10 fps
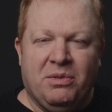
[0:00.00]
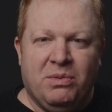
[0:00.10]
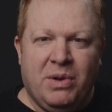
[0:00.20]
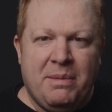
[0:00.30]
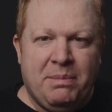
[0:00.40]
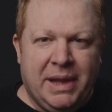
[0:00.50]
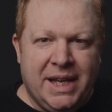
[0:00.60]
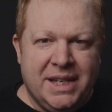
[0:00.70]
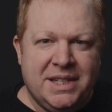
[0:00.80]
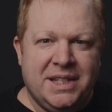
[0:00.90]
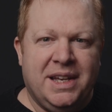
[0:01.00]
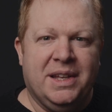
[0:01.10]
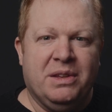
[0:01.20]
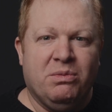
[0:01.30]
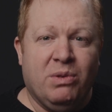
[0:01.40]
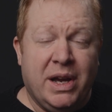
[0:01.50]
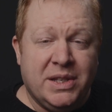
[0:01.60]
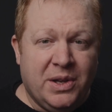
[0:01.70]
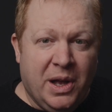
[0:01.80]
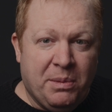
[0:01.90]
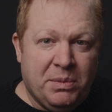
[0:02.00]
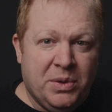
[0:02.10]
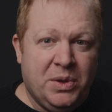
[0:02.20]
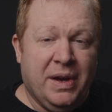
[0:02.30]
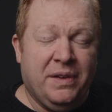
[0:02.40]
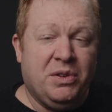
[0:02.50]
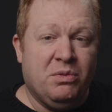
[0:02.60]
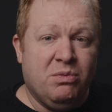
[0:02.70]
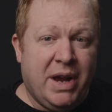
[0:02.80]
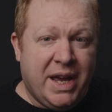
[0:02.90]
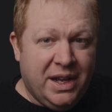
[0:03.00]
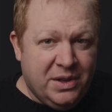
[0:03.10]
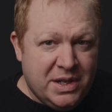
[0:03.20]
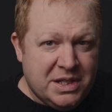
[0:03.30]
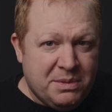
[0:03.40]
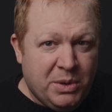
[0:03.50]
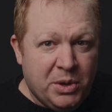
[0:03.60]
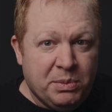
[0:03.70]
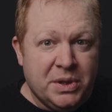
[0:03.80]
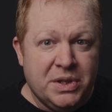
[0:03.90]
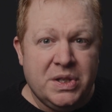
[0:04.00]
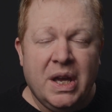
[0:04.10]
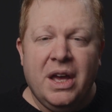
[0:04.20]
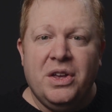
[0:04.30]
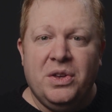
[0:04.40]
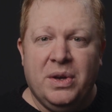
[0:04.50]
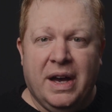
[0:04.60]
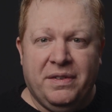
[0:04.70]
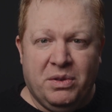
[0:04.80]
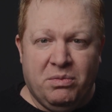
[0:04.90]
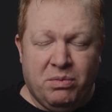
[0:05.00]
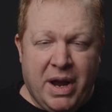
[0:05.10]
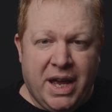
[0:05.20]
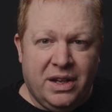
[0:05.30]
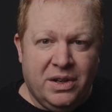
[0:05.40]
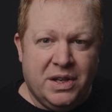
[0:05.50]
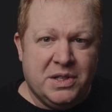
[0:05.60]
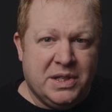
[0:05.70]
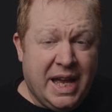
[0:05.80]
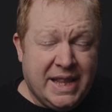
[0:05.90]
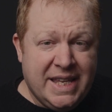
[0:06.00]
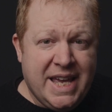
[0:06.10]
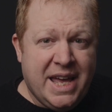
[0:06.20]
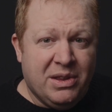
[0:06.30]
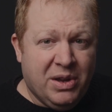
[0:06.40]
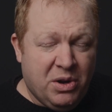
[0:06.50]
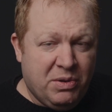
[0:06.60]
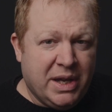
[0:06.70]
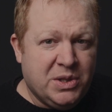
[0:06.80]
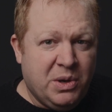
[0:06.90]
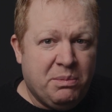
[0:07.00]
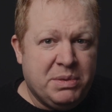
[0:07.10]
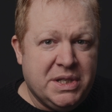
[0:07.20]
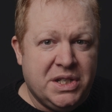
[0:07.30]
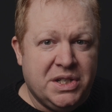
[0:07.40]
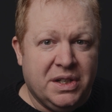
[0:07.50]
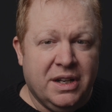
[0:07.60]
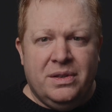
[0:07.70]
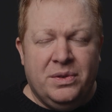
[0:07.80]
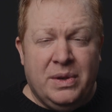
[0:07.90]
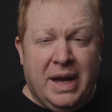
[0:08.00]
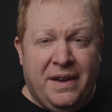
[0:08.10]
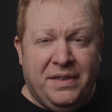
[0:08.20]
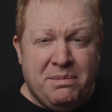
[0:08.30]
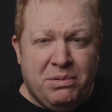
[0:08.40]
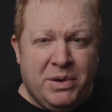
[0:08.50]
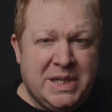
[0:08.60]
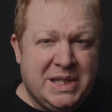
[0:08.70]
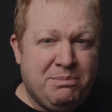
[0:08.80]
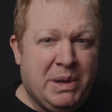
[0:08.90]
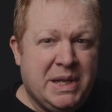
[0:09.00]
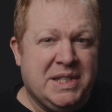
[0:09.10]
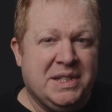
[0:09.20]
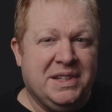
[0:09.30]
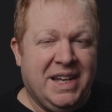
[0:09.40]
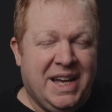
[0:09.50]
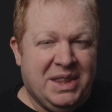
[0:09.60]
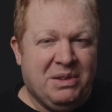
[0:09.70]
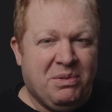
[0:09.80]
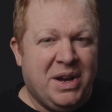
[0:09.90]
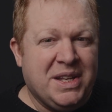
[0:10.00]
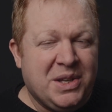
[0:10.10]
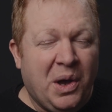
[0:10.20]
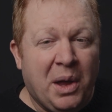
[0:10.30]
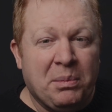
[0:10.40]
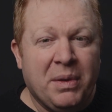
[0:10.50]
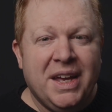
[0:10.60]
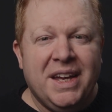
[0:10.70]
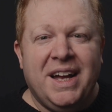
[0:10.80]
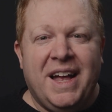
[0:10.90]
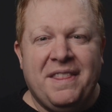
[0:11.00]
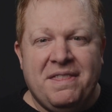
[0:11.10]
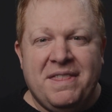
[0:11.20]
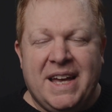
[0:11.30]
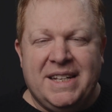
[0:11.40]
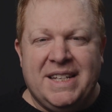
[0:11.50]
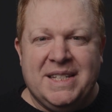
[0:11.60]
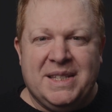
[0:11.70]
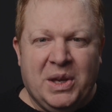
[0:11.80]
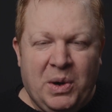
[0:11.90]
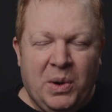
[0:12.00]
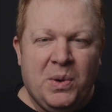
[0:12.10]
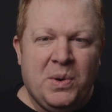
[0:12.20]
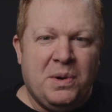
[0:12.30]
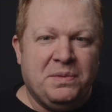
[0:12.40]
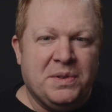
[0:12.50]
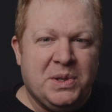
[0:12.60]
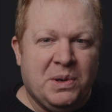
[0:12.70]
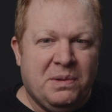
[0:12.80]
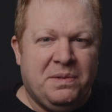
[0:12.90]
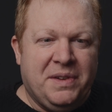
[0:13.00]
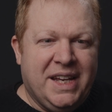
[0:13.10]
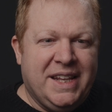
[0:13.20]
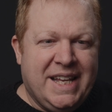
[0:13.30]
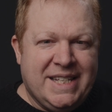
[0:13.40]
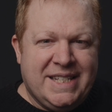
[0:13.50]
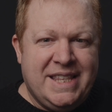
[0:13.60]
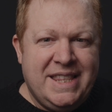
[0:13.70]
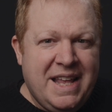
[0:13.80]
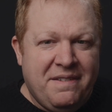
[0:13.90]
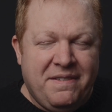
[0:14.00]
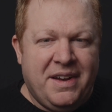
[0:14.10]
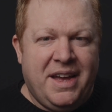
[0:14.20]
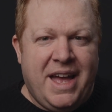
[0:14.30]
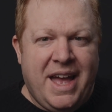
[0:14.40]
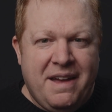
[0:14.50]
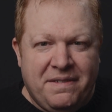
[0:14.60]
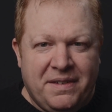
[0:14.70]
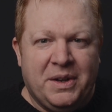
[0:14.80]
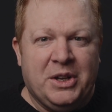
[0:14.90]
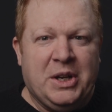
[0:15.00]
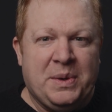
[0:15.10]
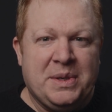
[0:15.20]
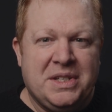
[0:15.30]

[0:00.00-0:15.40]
right place, at the right time. You have to recognize the moment. You have to recognize and get the correct composition. You have to press the button at the right time. And that is the core of photography, and that's never, ever going